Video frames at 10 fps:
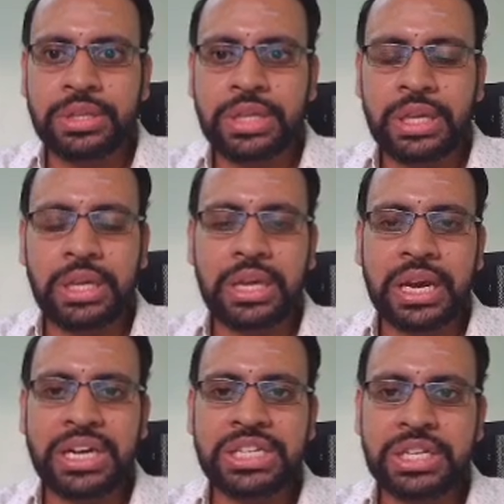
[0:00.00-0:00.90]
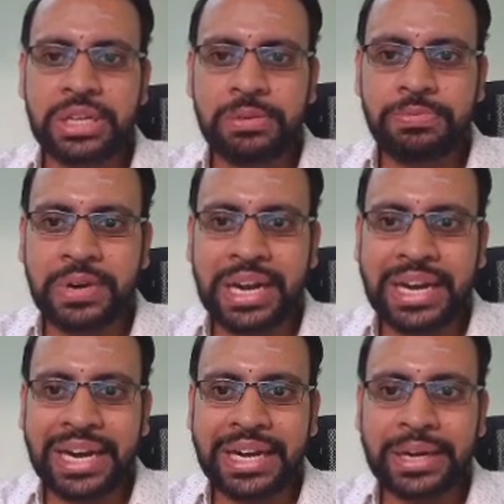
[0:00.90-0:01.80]
the additional field
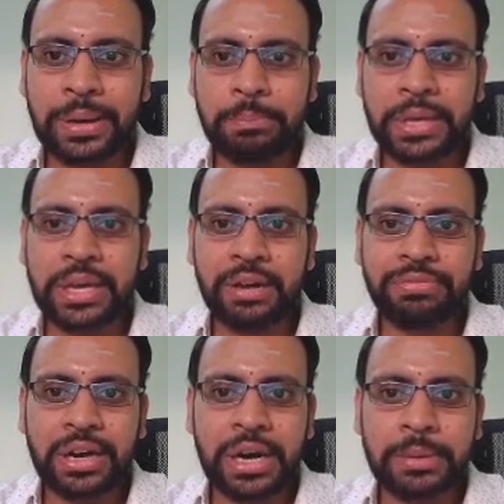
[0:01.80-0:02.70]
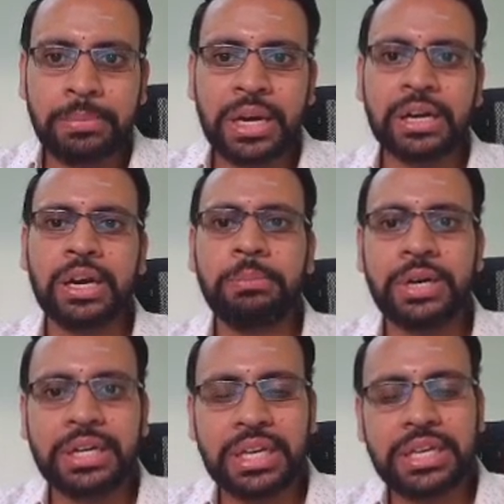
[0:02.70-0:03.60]
delta b of r bar
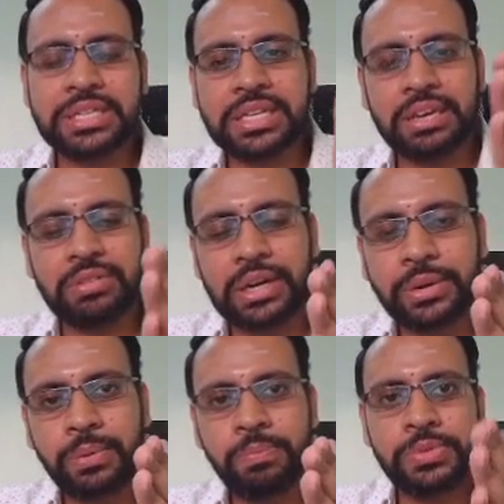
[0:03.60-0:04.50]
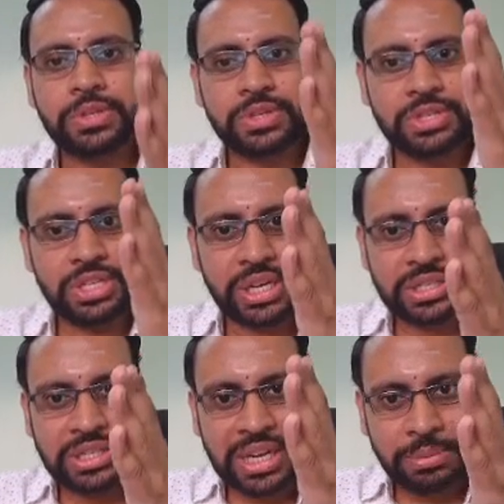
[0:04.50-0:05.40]
comma t is equal to
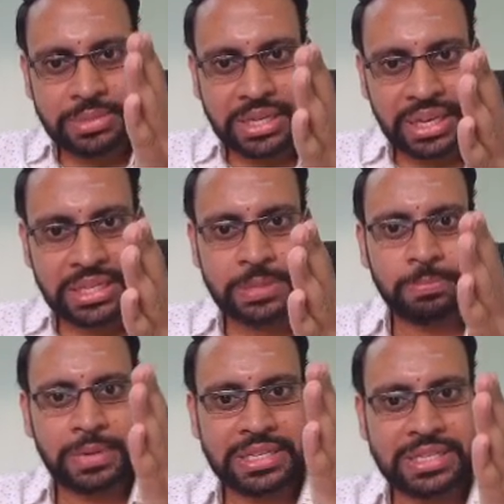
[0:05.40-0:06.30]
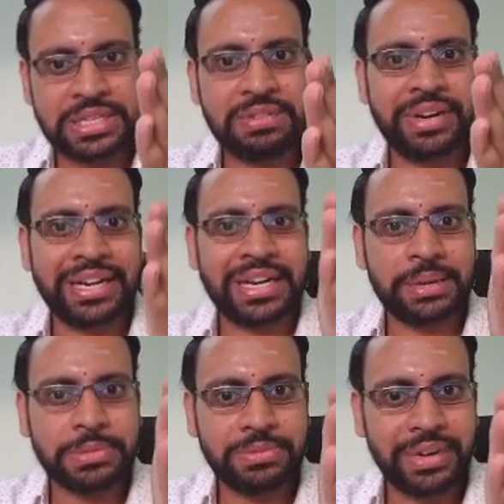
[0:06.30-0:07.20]
gx times x plus gy
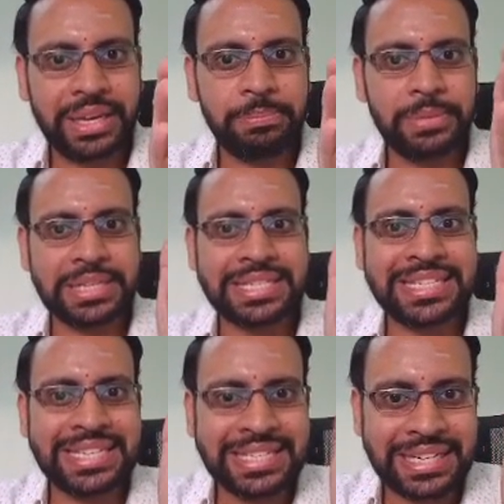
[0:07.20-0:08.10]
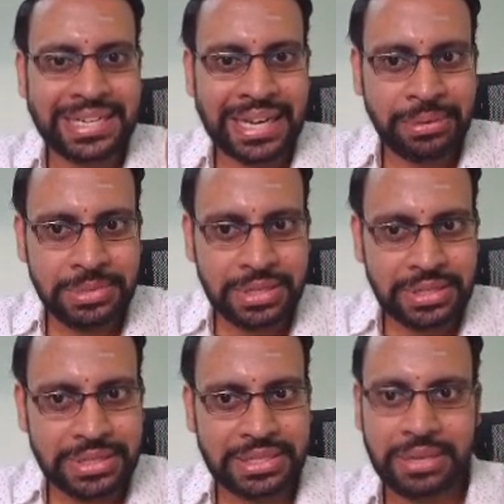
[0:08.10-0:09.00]
times y plus zz times
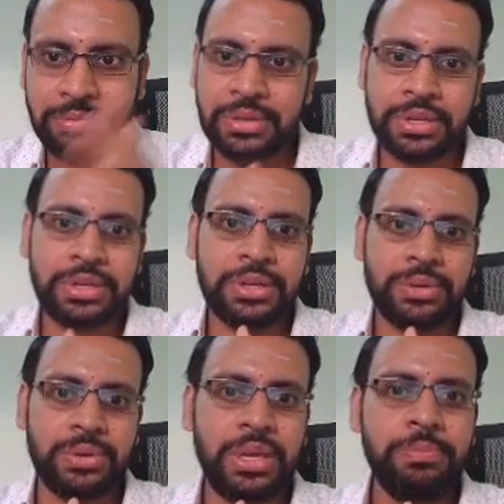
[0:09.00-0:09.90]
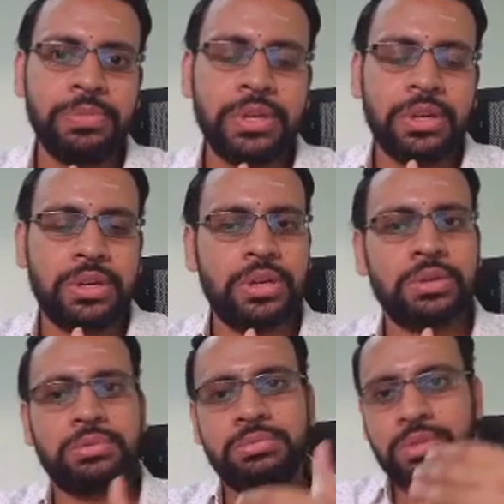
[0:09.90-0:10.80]
z. Okay,
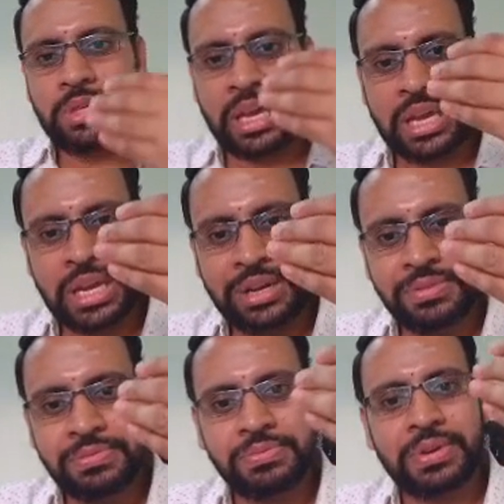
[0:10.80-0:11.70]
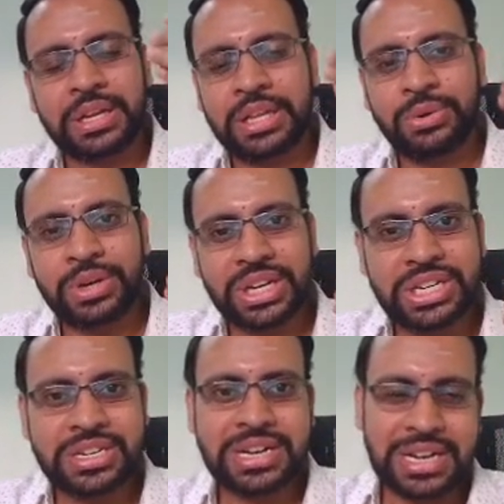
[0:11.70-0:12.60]
now again for the
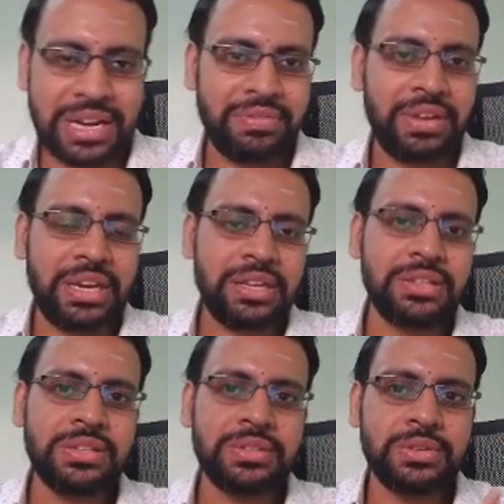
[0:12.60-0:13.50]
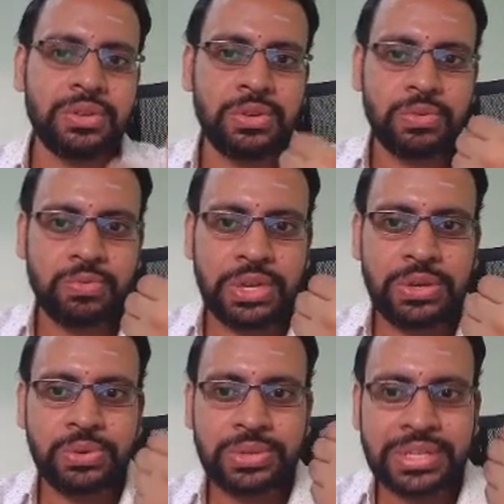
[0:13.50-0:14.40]
notational convenience, we
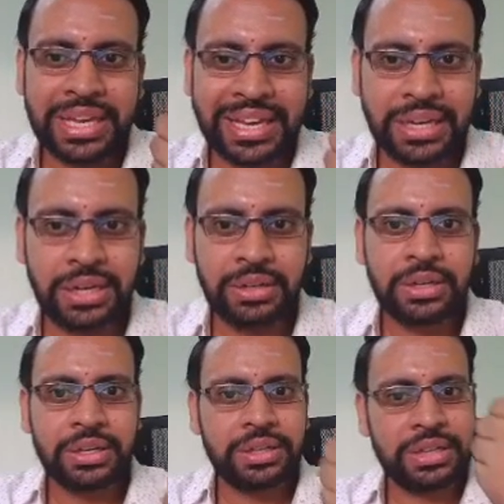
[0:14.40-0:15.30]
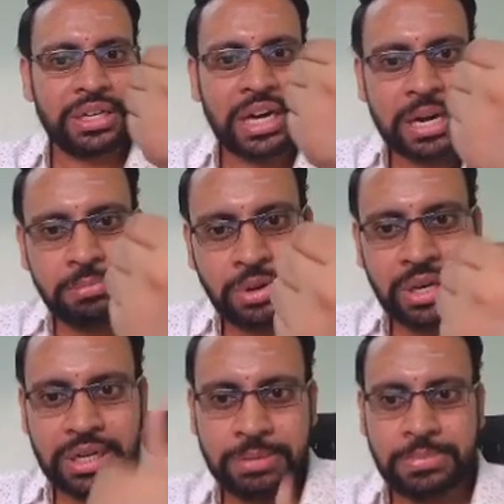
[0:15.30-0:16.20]
use here the dot
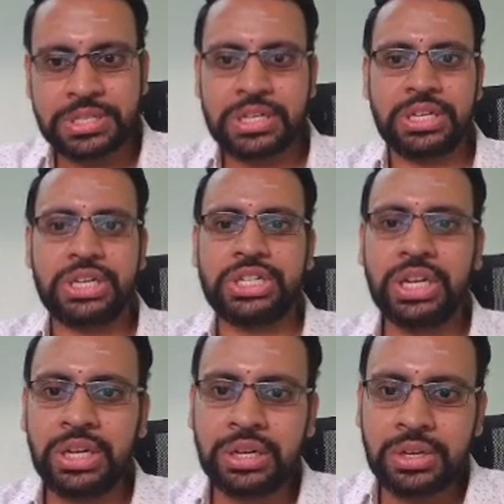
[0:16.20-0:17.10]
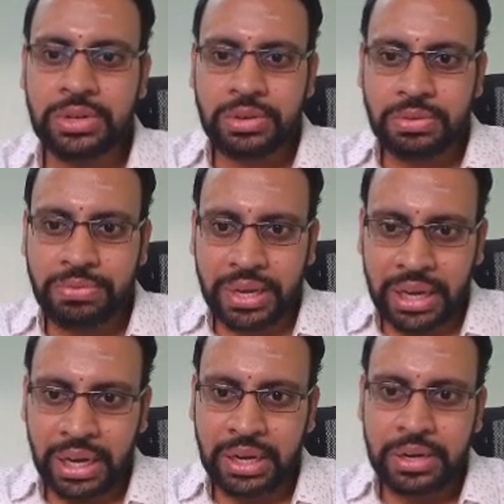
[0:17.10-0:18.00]
product representation,
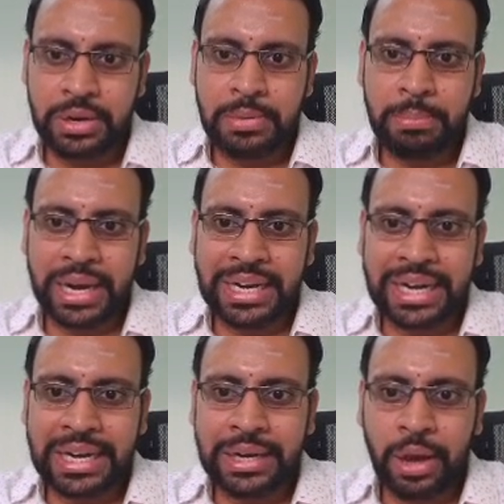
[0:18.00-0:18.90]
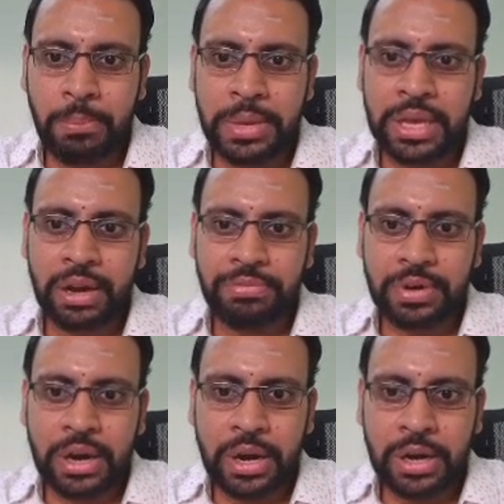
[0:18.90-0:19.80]
where my delta b of
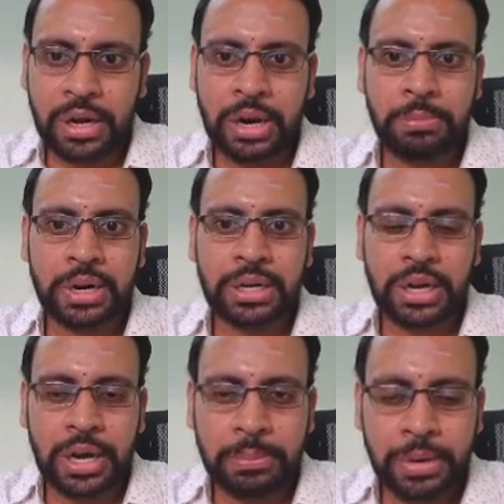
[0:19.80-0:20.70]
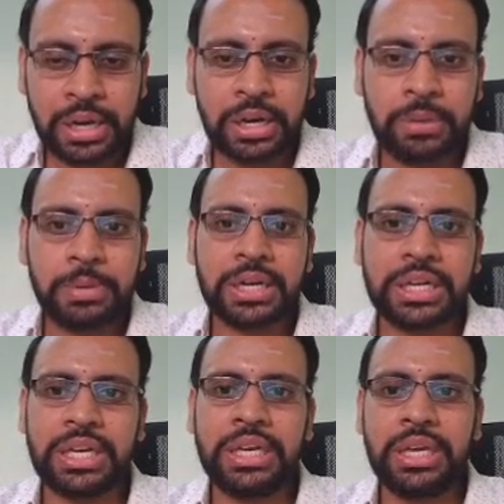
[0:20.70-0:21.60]
r bar comma
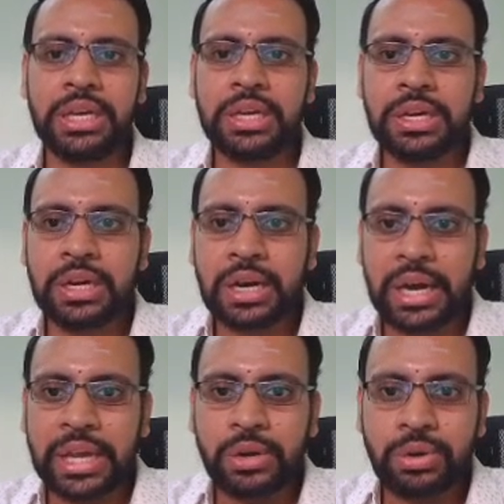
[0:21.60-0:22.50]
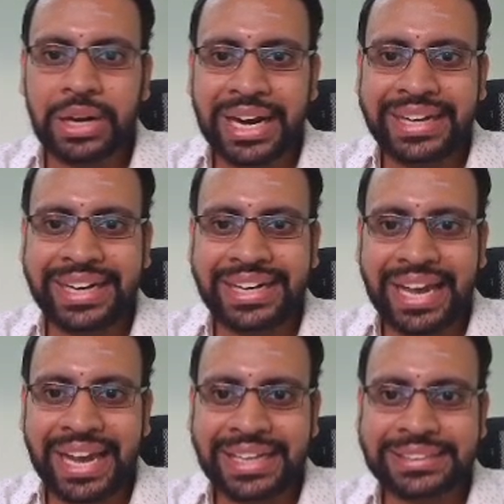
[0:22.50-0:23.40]
t, I could write it
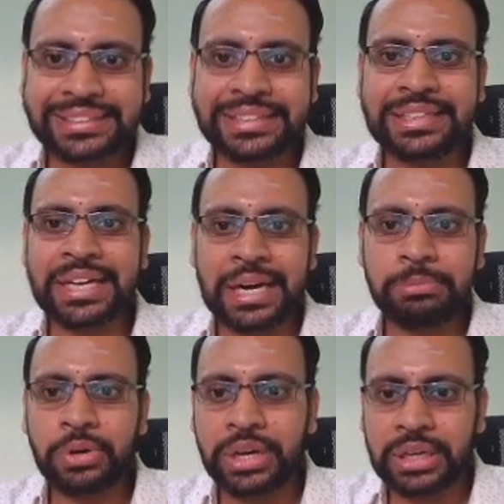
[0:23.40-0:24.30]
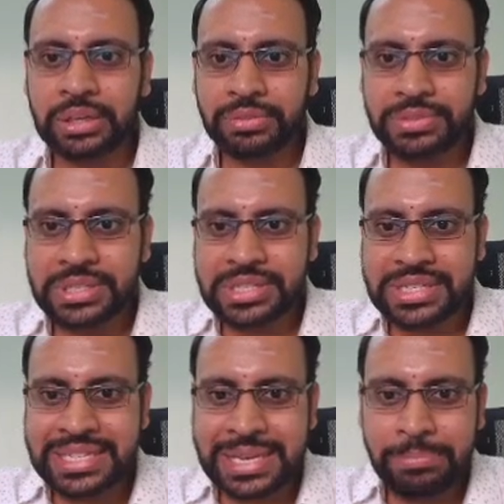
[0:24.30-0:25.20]
as the dot product of this
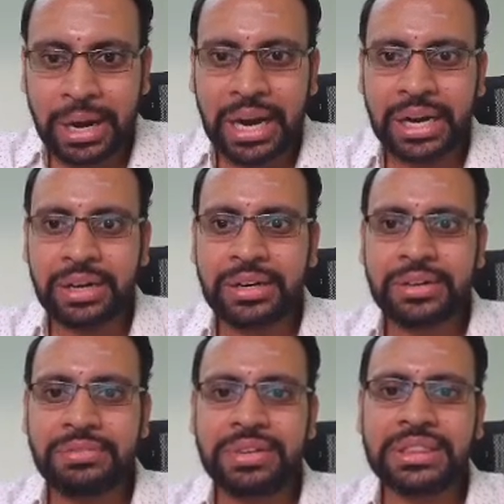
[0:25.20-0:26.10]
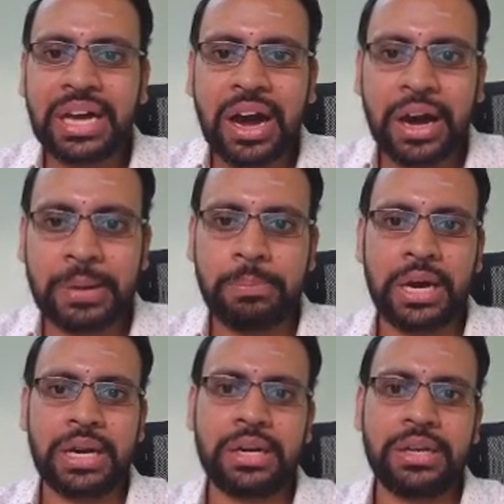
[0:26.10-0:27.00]
z bar with r
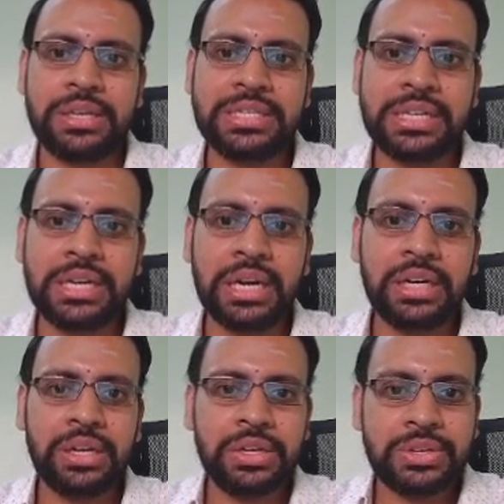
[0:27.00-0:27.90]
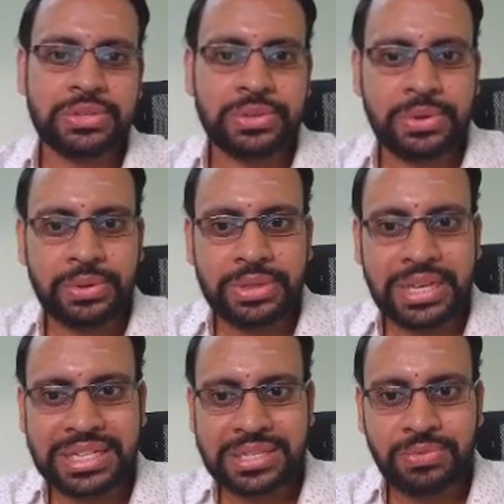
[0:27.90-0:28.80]
bar, is it not? So
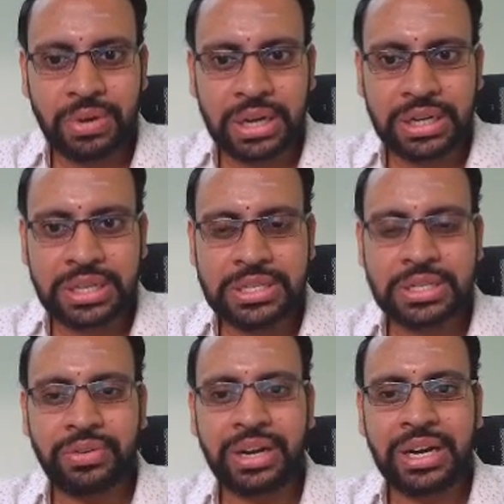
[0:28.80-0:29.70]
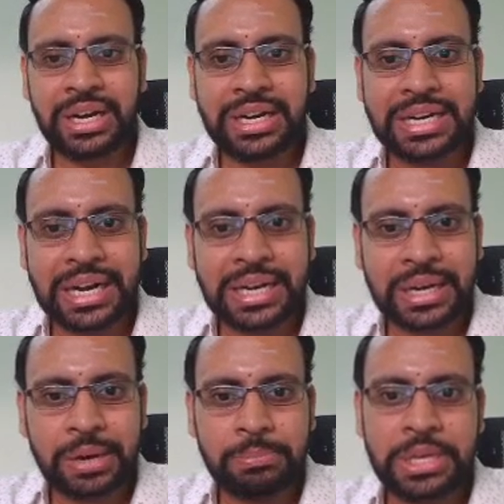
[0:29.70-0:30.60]
that's what is your
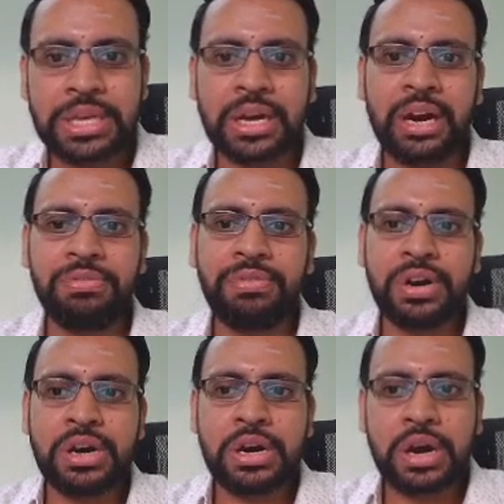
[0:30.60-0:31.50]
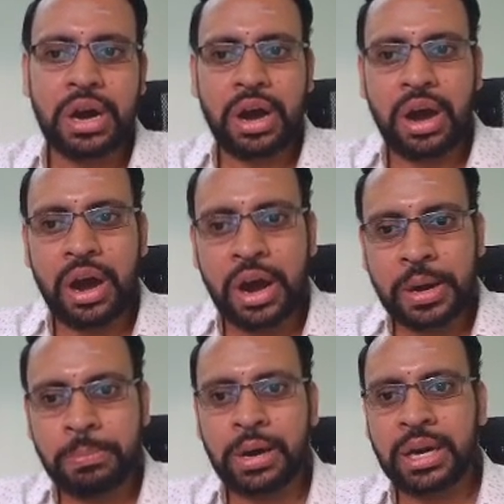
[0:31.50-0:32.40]
delta b of
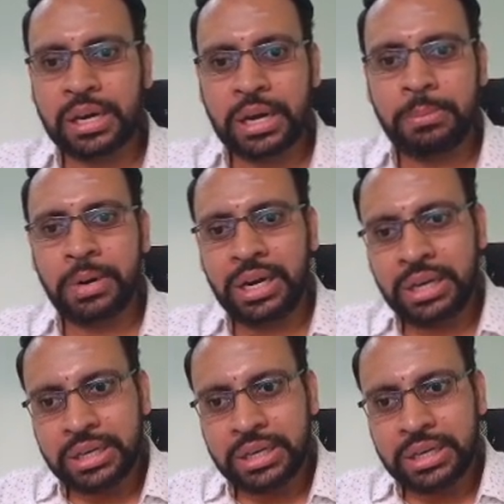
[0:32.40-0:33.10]
r bar comma